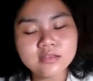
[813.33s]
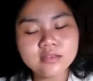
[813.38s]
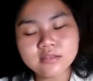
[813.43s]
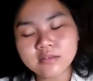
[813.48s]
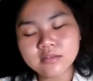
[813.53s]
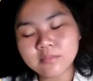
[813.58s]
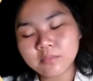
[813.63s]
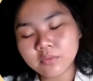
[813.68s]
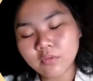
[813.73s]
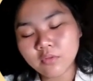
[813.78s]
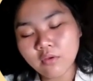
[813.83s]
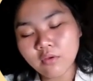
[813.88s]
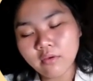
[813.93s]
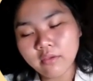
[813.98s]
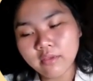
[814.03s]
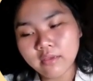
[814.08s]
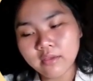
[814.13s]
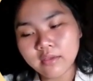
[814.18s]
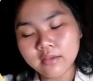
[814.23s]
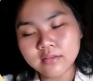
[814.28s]

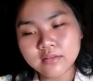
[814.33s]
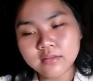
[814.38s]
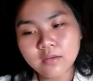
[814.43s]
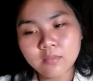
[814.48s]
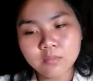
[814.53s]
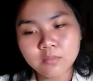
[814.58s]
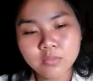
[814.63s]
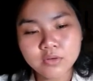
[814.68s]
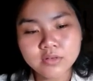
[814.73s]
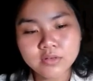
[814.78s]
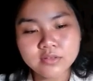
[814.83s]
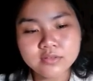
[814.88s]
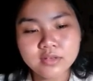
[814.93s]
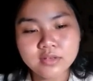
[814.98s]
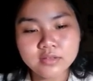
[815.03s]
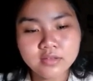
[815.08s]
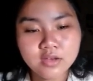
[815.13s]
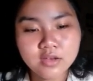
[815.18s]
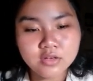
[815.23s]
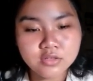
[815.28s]
employing numbered
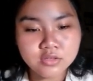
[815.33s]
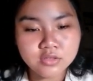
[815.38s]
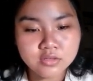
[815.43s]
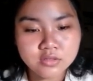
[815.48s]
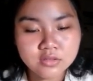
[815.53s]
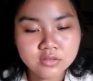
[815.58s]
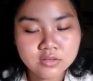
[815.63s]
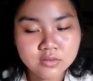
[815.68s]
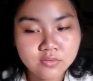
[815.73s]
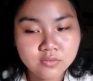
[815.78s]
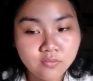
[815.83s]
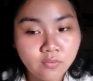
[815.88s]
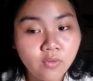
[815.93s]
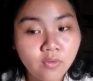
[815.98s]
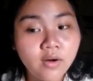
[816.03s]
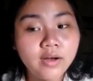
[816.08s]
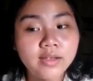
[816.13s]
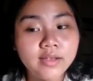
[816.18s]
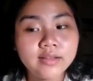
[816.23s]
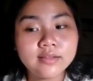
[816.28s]
citations
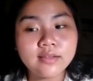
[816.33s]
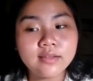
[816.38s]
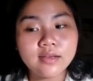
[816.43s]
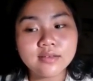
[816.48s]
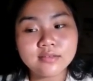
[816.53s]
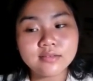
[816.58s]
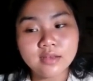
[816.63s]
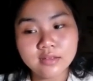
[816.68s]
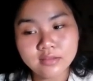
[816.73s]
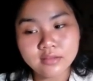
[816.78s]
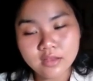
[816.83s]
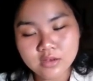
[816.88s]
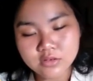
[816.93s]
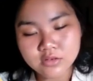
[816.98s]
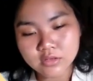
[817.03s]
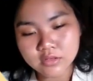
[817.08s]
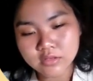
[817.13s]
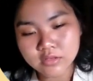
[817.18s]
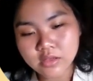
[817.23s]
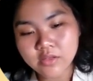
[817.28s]
for in-text
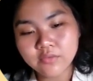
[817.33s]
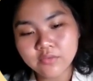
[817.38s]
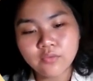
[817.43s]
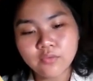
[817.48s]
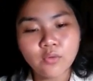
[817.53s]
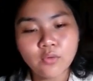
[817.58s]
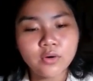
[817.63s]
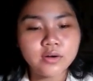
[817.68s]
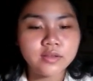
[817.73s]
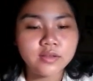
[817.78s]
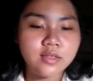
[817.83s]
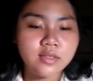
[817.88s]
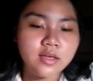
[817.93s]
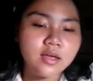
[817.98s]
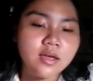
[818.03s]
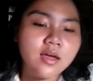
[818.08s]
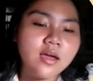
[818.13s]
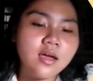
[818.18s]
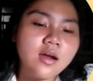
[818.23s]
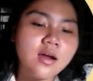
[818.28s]
citations. And for the
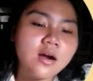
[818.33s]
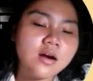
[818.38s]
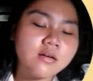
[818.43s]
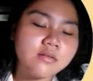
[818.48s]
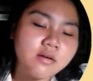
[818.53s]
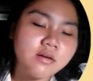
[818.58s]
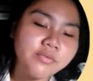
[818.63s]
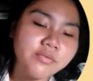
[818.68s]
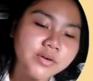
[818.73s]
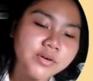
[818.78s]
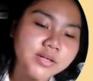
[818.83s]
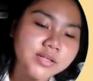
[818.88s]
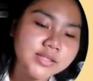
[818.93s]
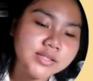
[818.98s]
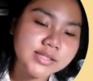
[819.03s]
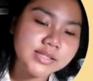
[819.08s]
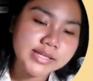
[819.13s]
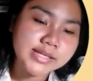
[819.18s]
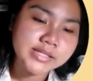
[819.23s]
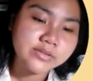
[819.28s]

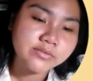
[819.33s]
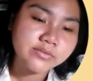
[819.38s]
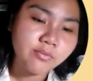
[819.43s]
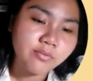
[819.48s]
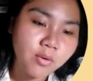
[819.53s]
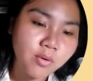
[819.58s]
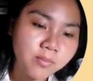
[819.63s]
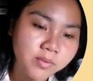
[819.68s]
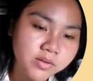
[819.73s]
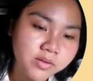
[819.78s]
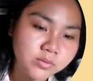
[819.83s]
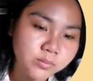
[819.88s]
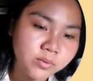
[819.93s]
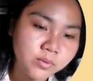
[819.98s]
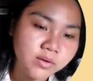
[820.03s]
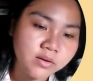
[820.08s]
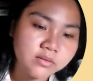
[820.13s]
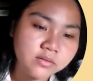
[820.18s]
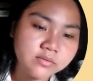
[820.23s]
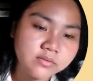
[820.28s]
reference list format,
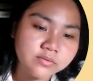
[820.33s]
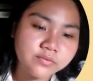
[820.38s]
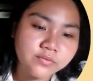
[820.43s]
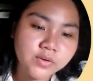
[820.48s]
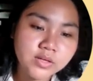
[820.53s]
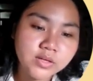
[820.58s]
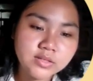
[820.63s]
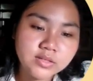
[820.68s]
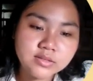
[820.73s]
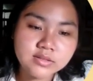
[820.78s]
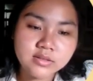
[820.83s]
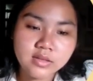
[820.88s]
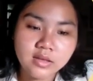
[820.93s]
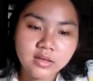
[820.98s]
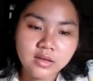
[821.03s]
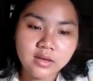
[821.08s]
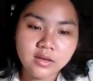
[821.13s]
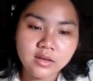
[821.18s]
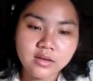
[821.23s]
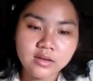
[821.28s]
we have first
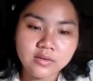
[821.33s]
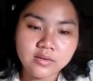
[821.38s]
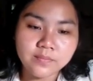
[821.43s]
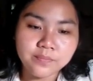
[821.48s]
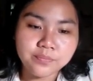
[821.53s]
the